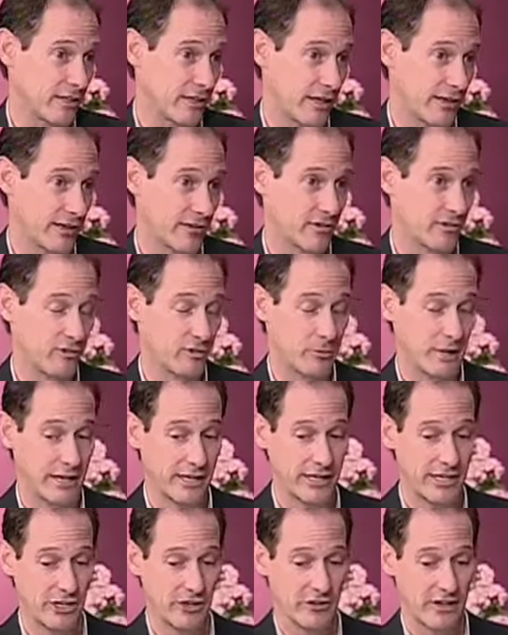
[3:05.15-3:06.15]
Now, this is about
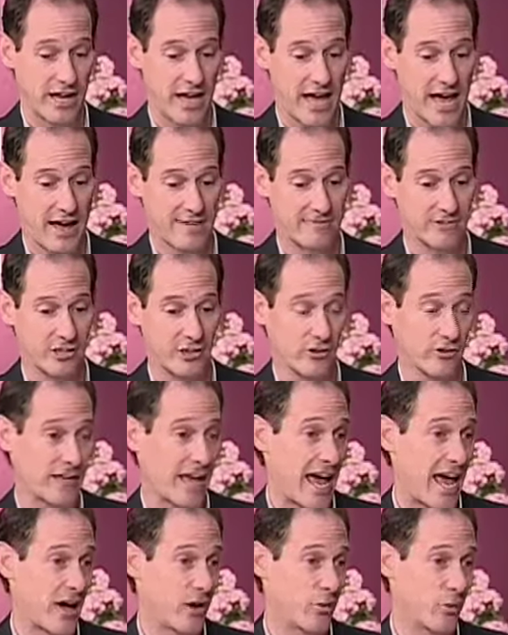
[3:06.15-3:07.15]
1.5 years ago.
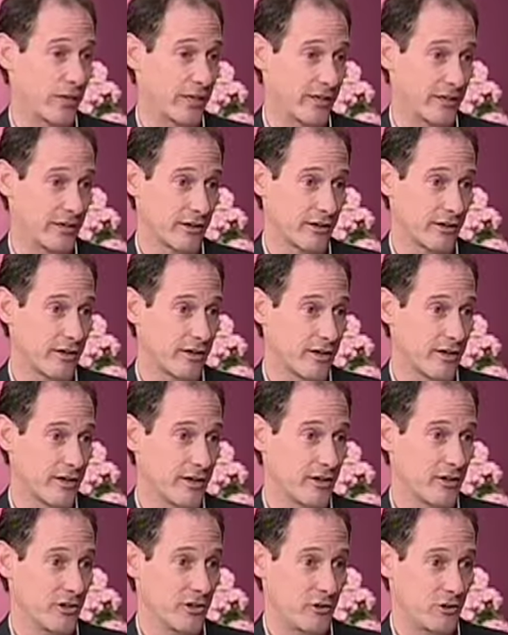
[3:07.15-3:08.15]
Now we hear
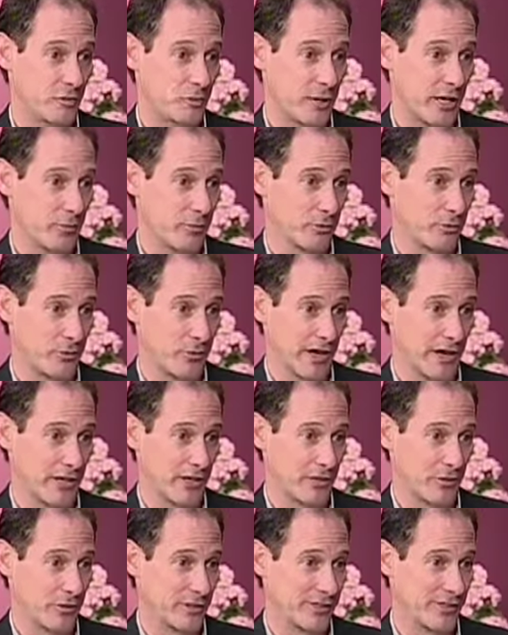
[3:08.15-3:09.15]
newspaper,
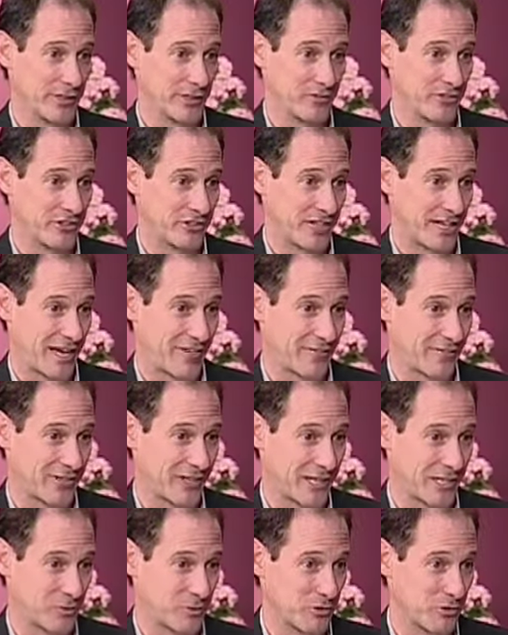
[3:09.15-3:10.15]
radio, and television
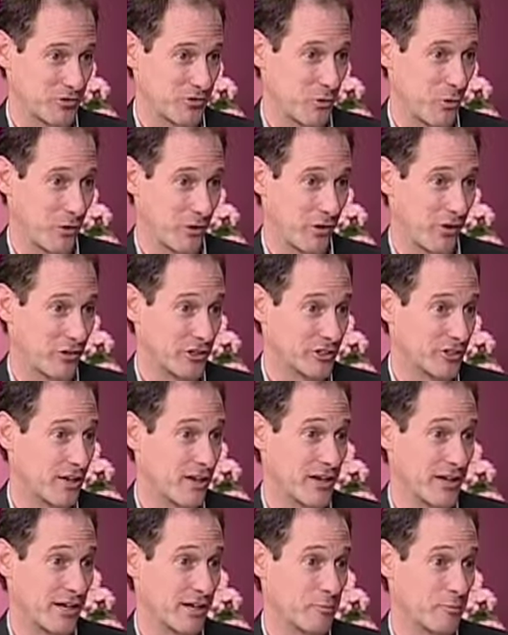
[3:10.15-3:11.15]
advertisements for it all the
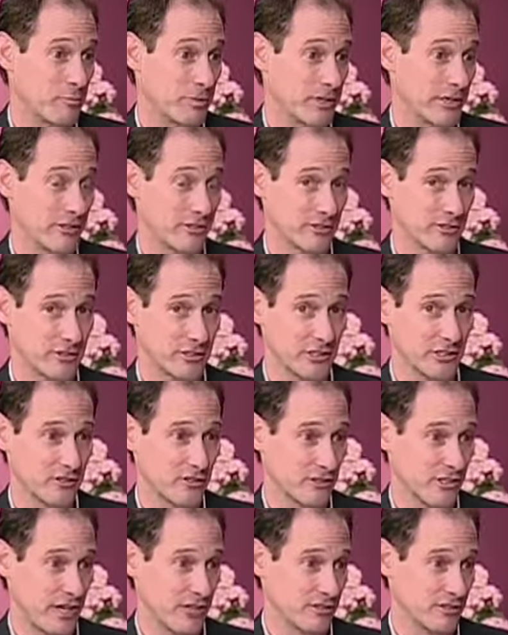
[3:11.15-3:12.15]
time. But in early
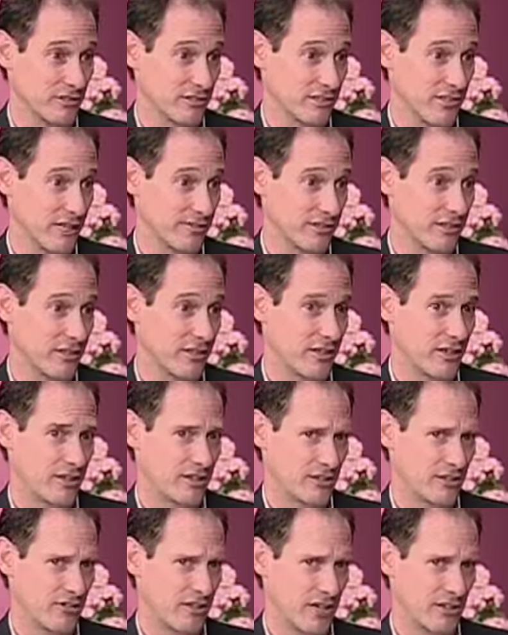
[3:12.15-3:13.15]
2007,
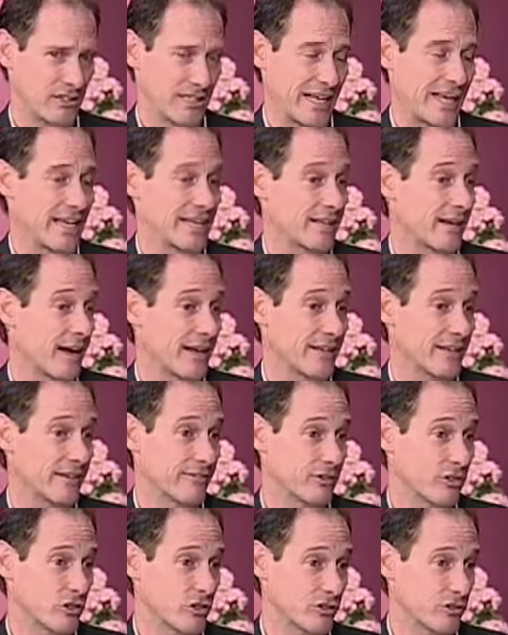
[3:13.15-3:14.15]
2008, I'd
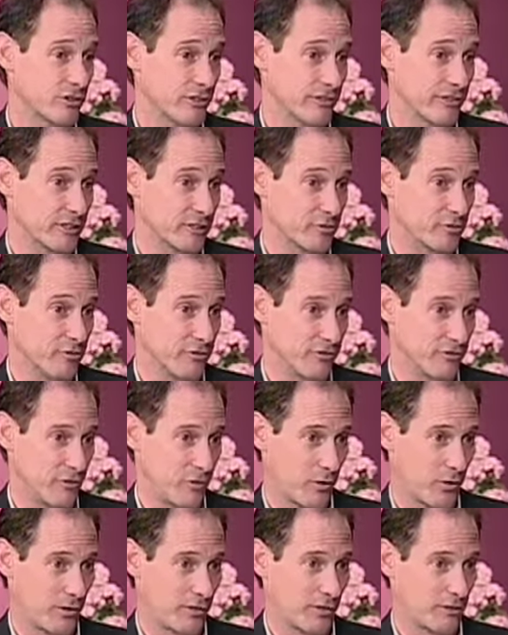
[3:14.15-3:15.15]
never heard of it
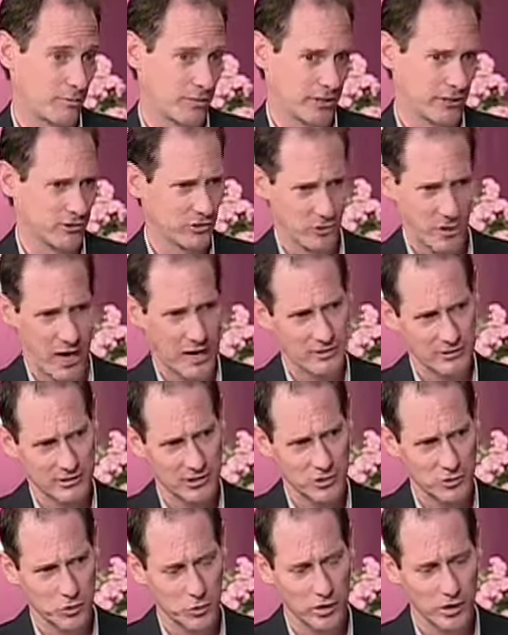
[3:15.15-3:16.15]
before. Like, so how does
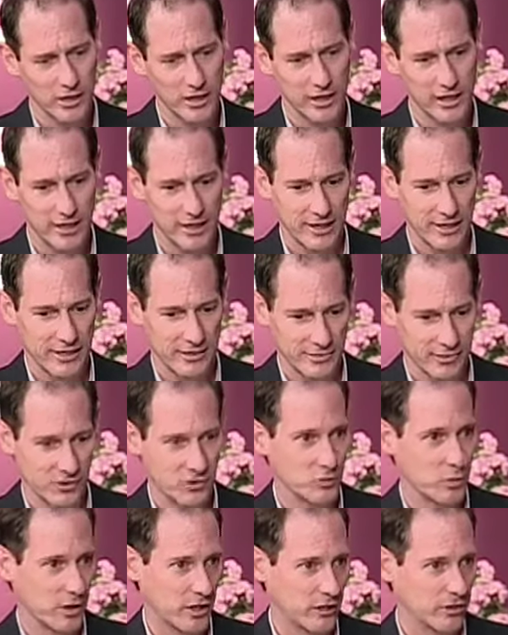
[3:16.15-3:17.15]
this work? He
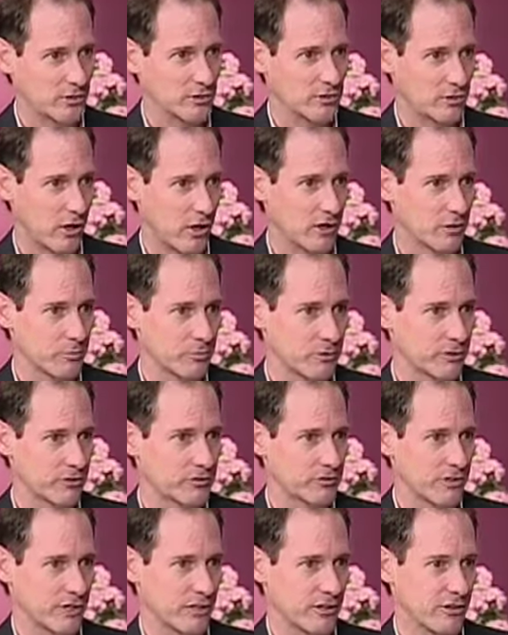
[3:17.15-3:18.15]
says, well, you call up your
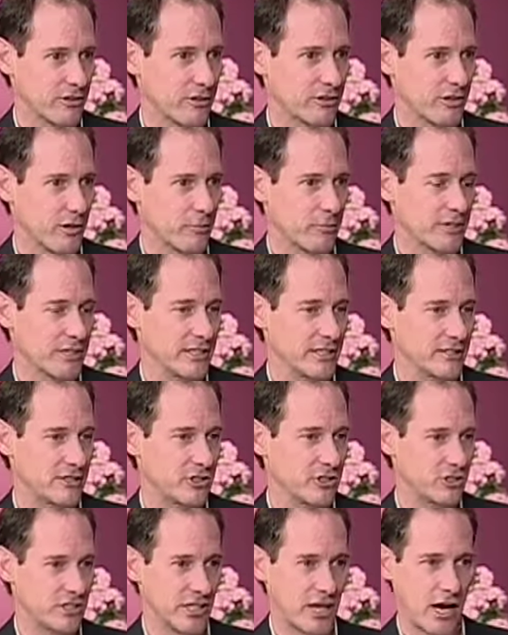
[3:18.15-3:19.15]
credit card companies and
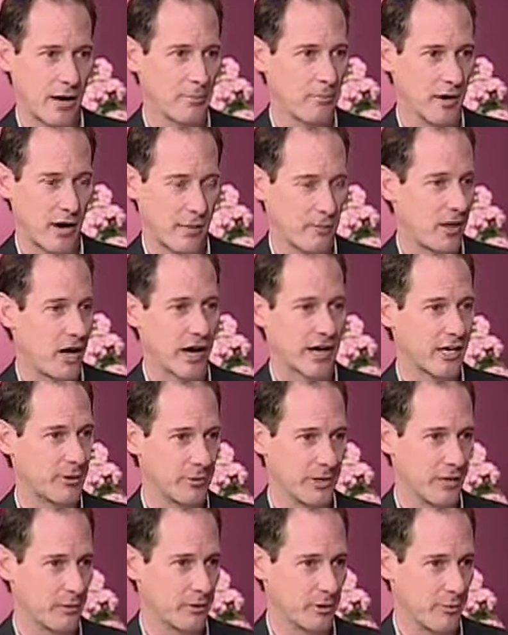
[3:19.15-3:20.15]
you say, I'm not going to
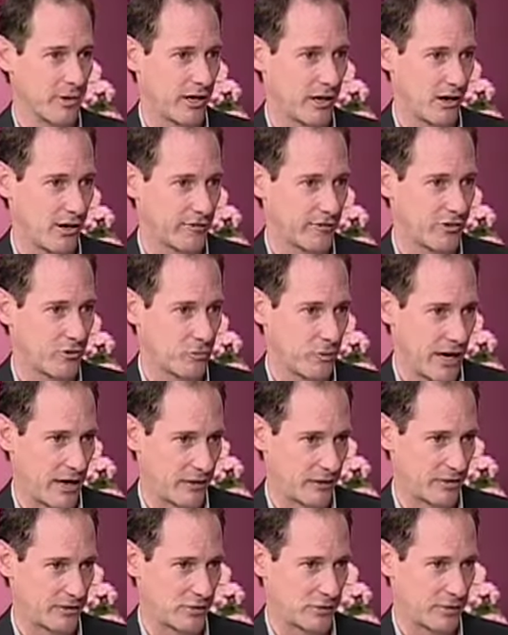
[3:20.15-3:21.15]
be able to pay off this
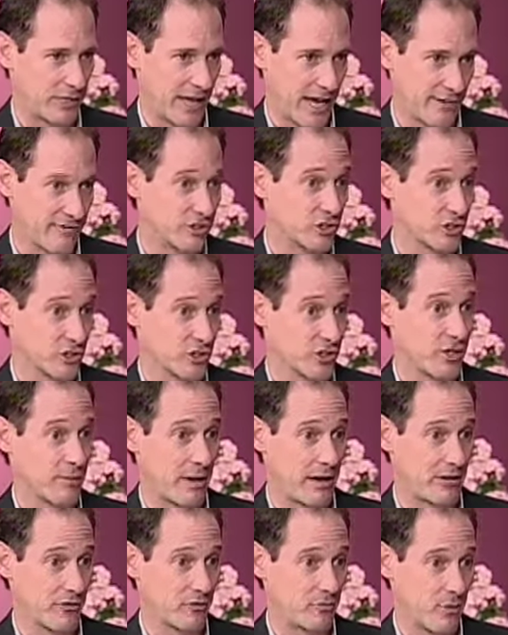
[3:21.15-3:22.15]
balance, but I have a certain
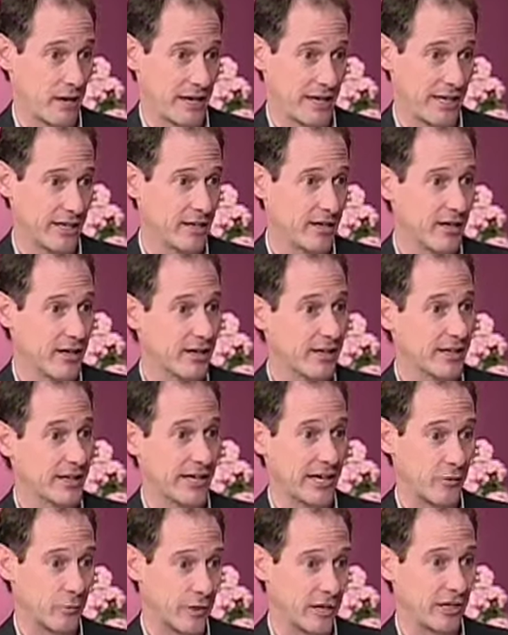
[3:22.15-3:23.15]
amount of money.
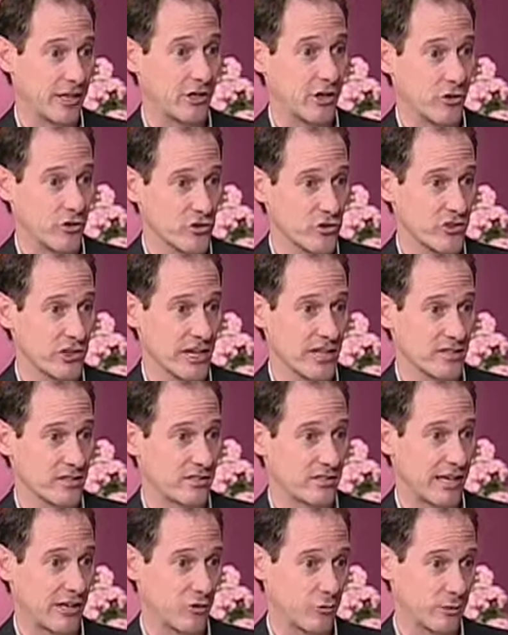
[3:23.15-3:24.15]
Can we negotiate a
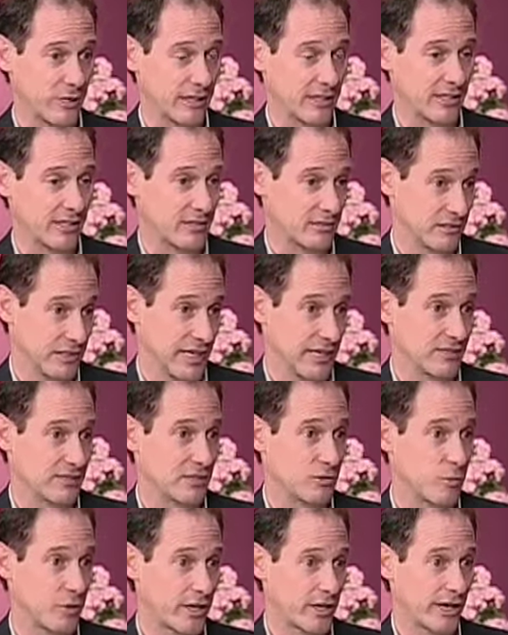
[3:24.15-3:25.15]
settlement that's less
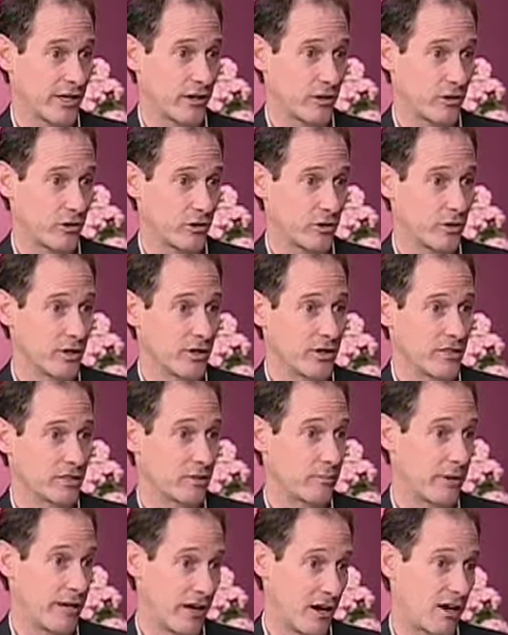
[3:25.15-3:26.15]
than what I owe to
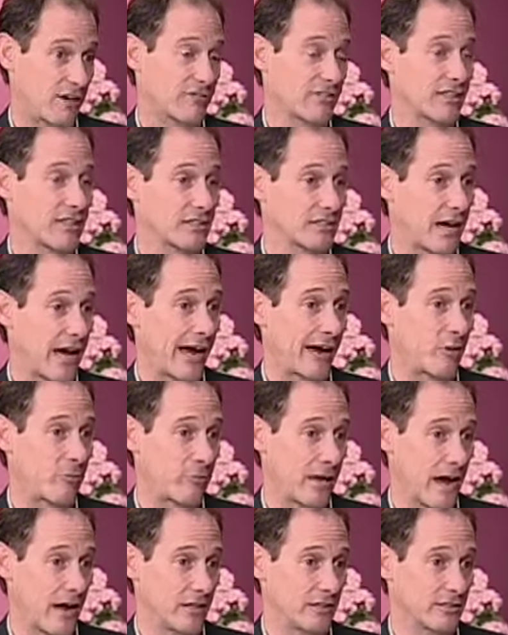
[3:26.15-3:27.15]
pay off the entire
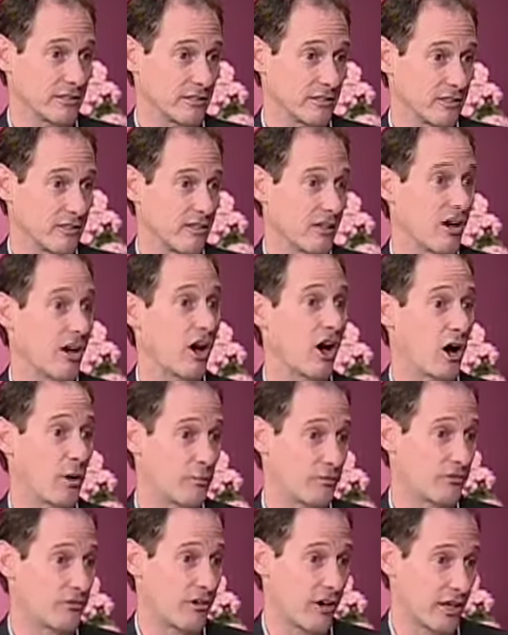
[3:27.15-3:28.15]
balance
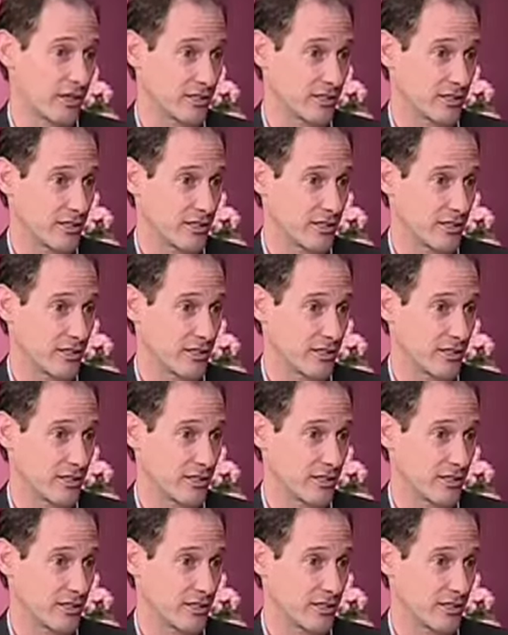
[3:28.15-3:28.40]
up front?